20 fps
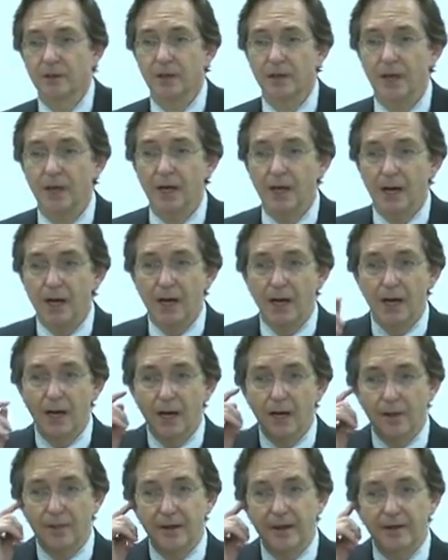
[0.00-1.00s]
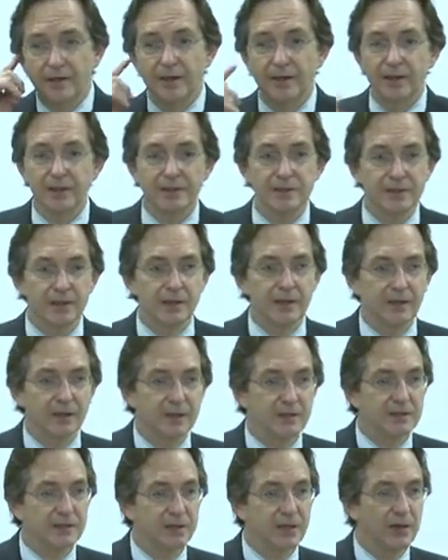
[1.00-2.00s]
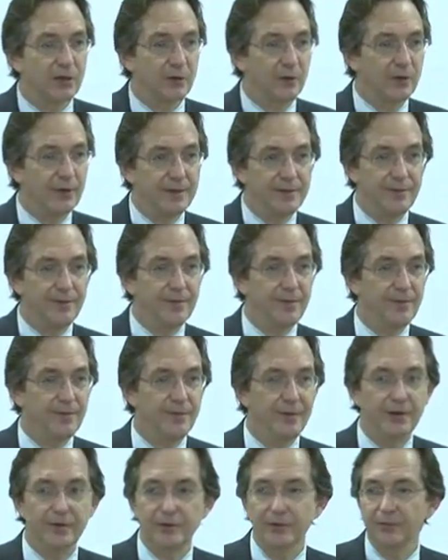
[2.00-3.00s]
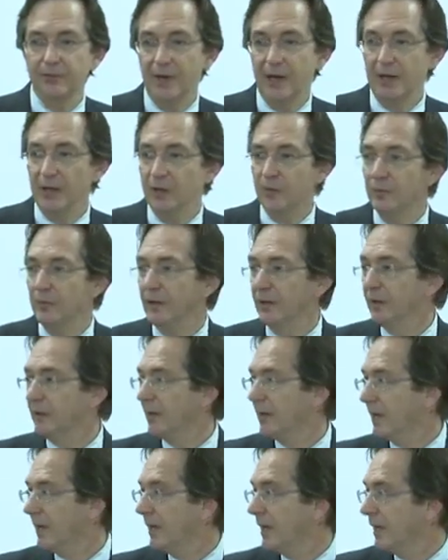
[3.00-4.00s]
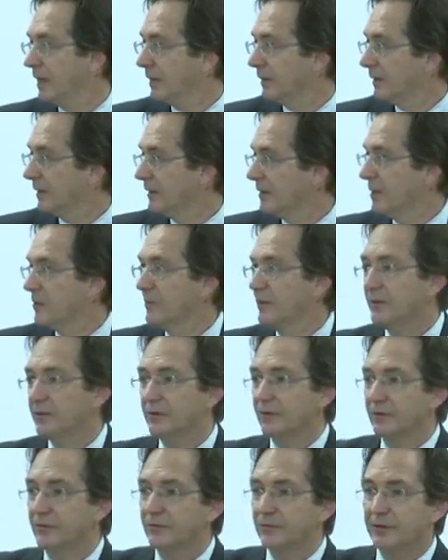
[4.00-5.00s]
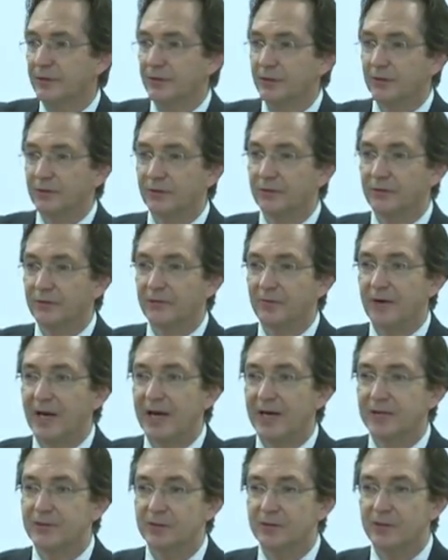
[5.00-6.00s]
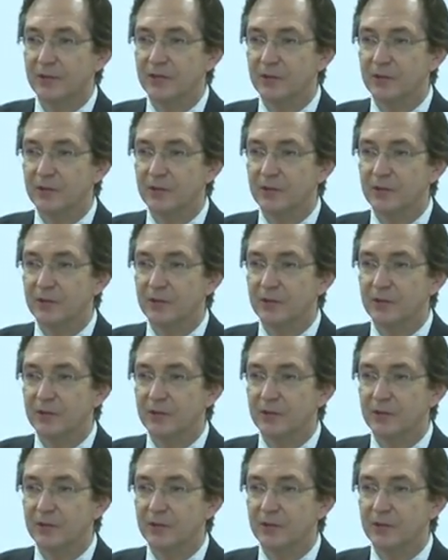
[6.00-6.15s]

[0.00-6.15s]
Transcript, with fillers: uh, that they can accelerate their development and get them into the field faster.